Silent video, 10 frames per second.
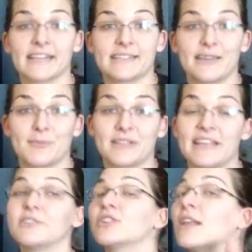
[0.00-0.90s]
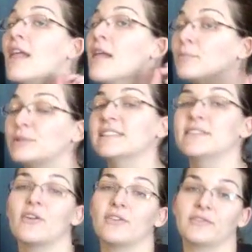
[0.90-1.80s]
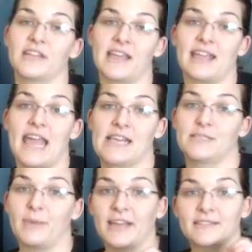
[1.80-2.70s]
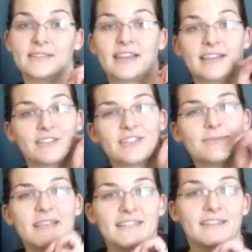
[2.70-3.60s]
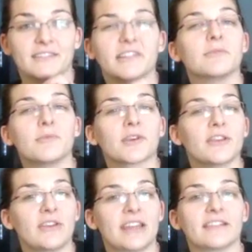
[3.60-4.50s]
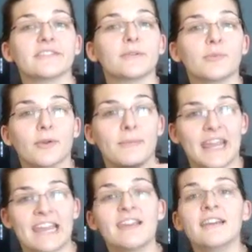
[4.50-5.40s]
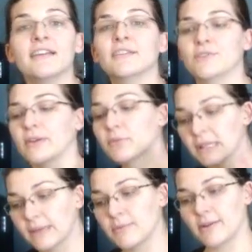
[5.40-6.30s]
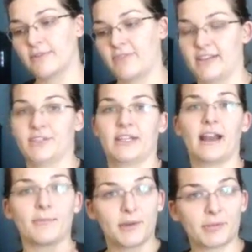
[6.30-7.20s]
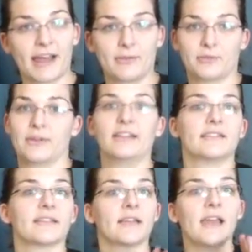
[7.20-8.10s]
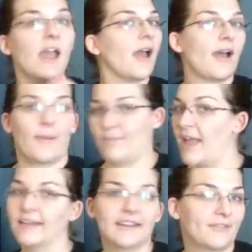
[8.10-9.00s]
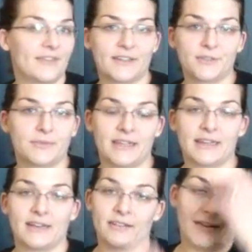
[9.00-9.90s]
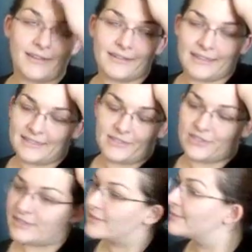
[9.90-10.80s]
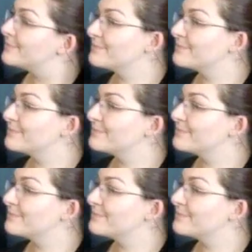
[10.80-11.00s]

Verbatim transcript: that same potential plus the overdying aspect like just makes it a little more unique a little more me so I really want to finish it I'm gonna plow through it it's not gonna finish with the knit along it's just